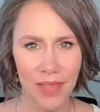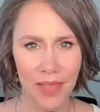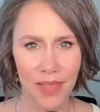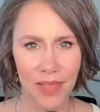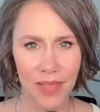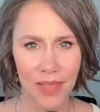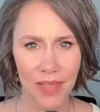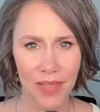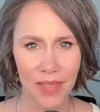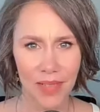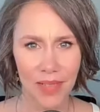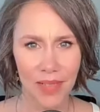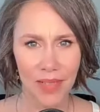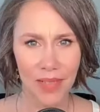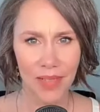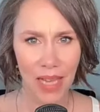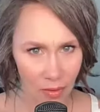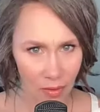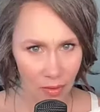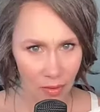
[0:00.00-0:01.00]

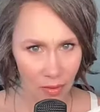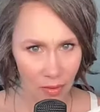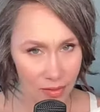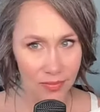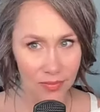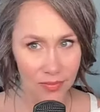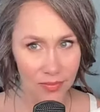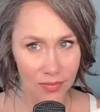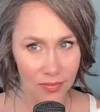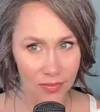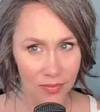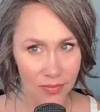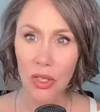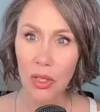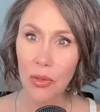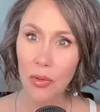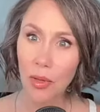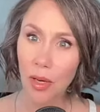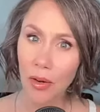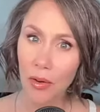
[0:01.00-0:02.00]
However,
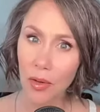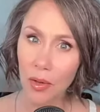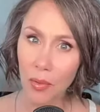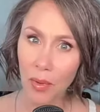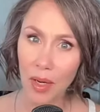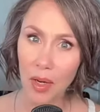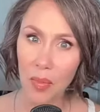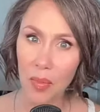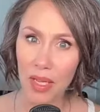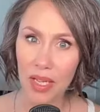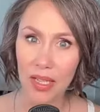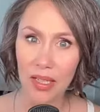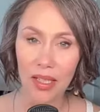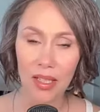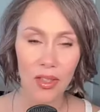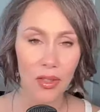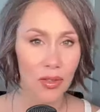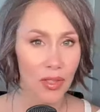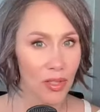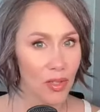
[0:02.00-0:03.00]
you are an aware
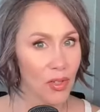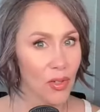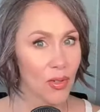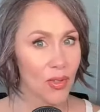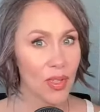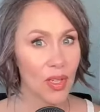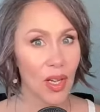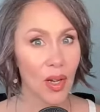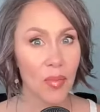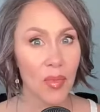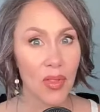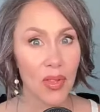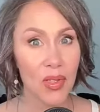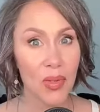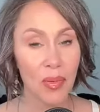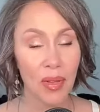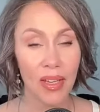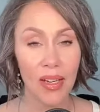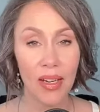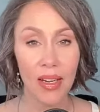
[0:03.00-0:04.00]
being and you did choose to come to
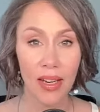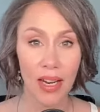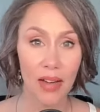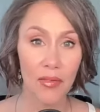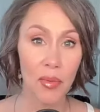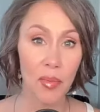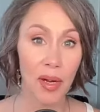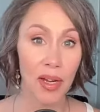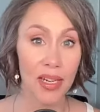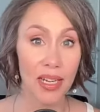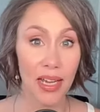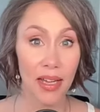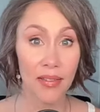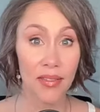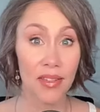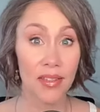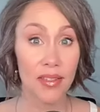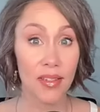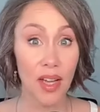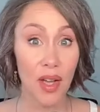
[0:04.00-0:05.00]
this planet and have a body at
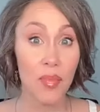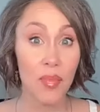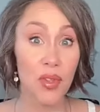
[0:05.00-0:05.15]
this time.